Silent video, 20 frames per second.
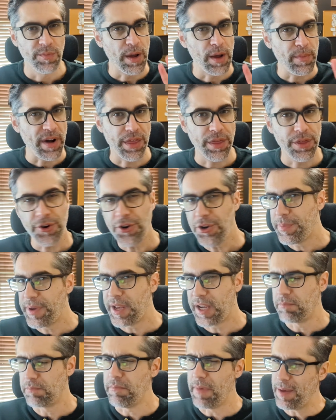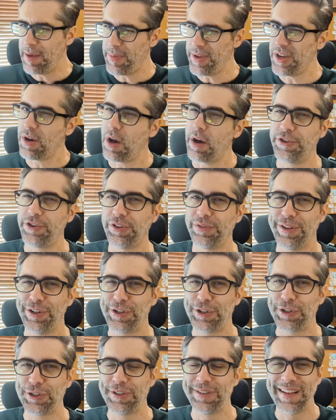my third pick may be
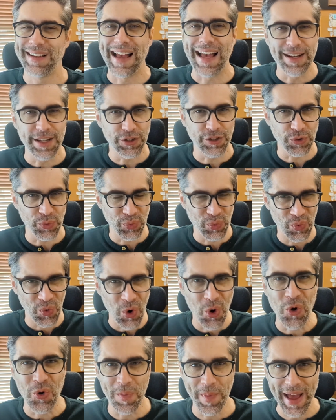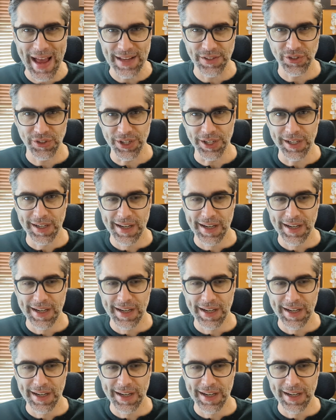controversial, and it's Rolemaster.